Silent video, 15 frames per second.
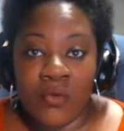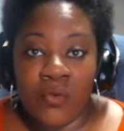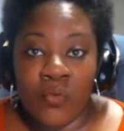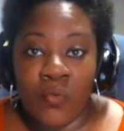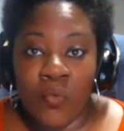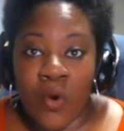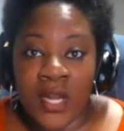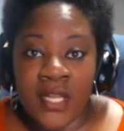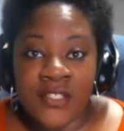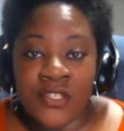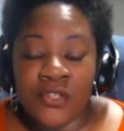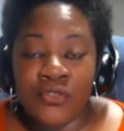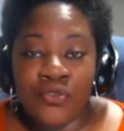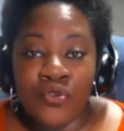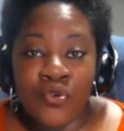wanted
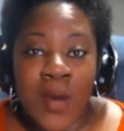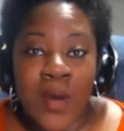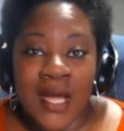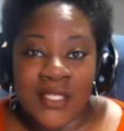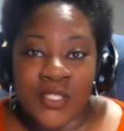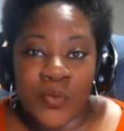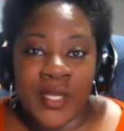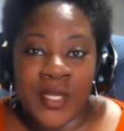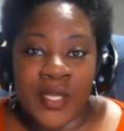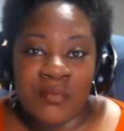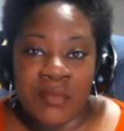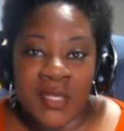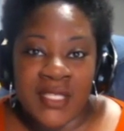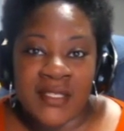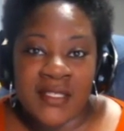to nuance what it
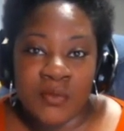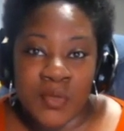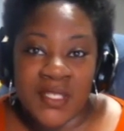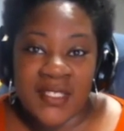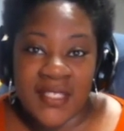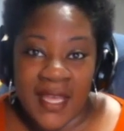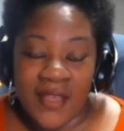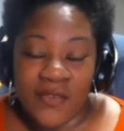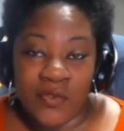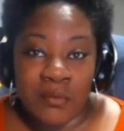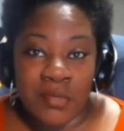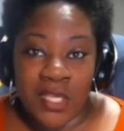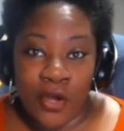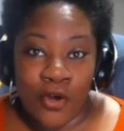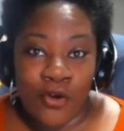means to be safe and
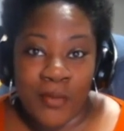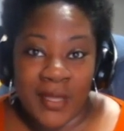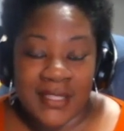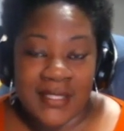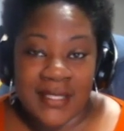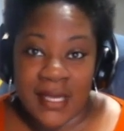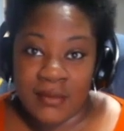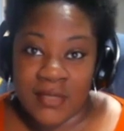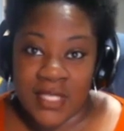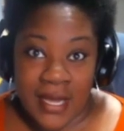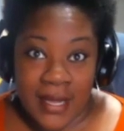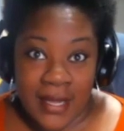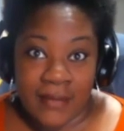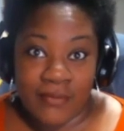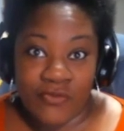be home at the same
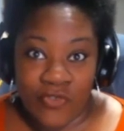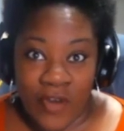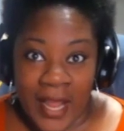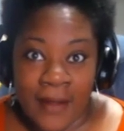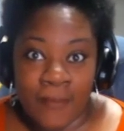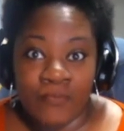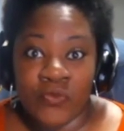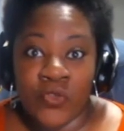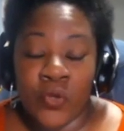time, right?